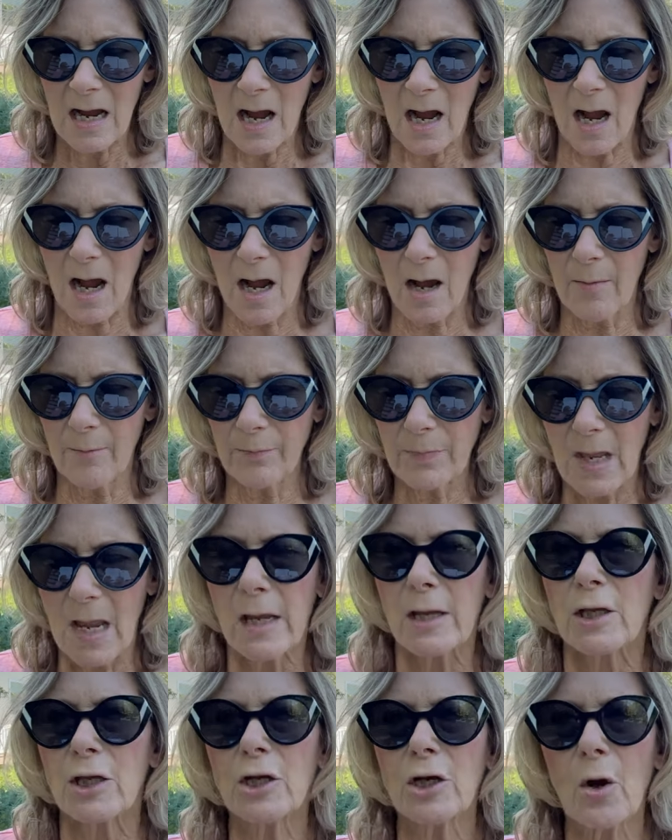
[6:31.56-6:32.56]
um,
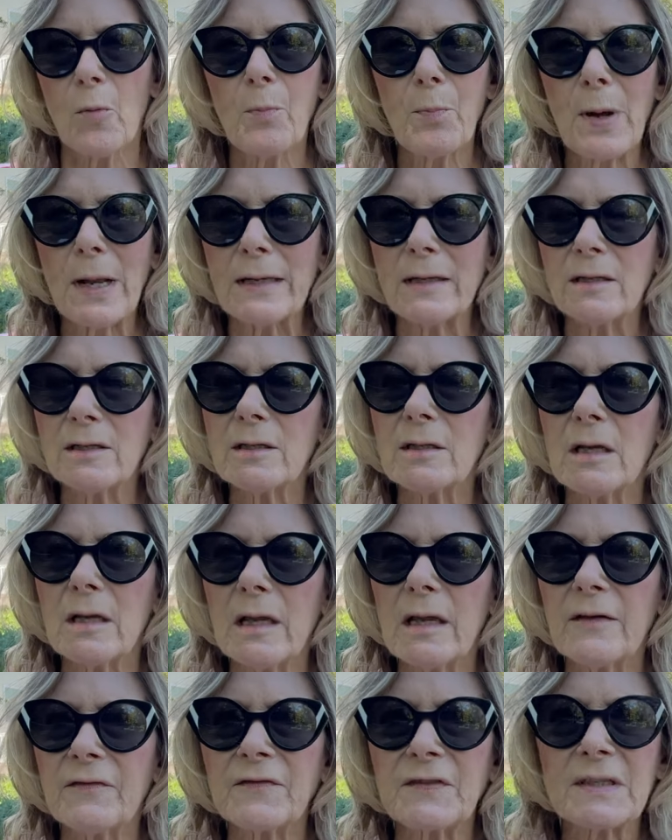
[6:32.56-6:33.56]
you know, but
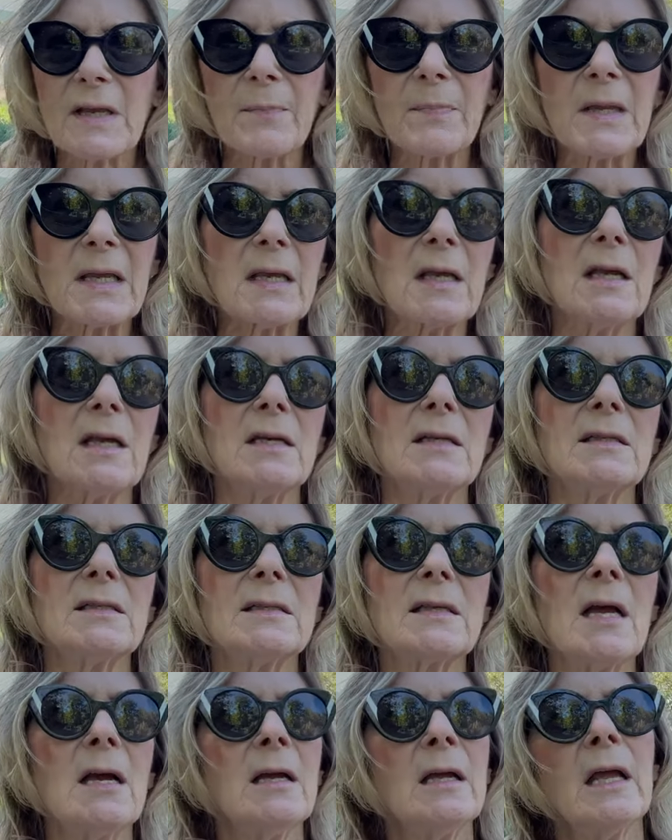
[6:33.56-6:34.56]
if something is,